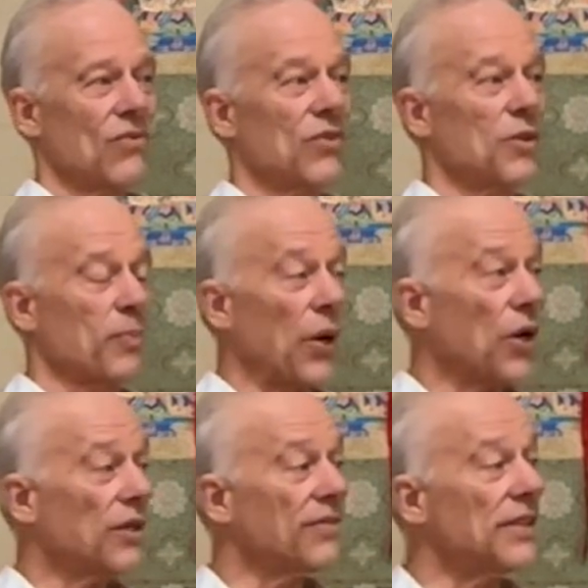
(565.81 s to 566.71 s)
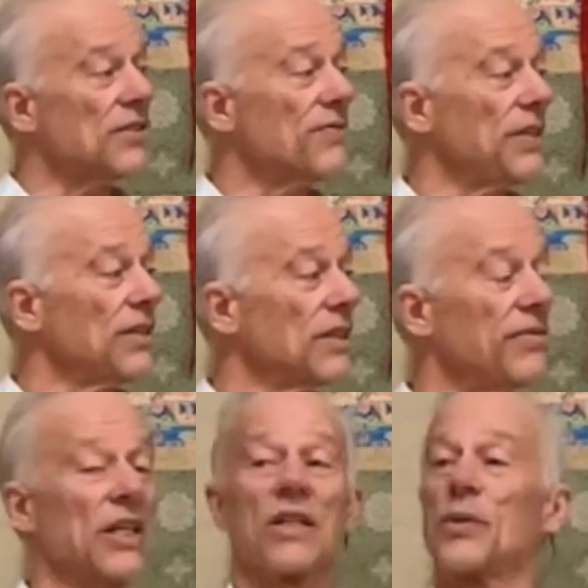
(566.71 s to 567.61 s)
It's part of this field of
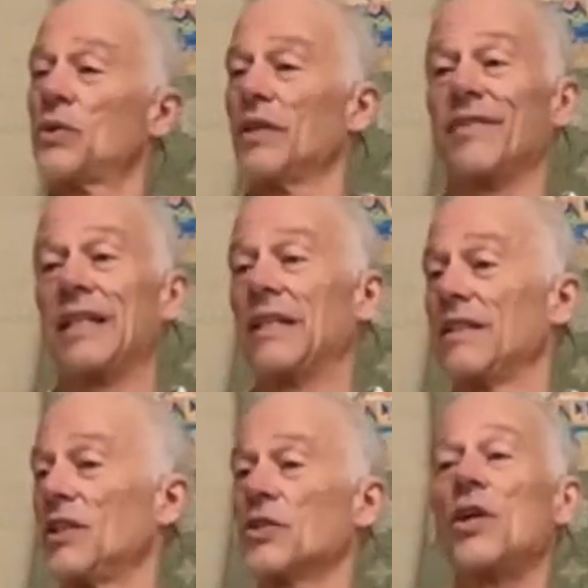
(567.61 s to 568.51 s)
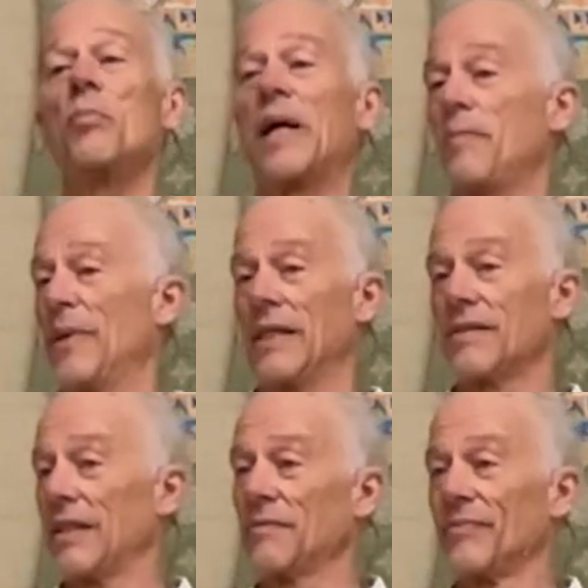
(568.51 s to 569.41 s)
inclusivity. There's no bypassing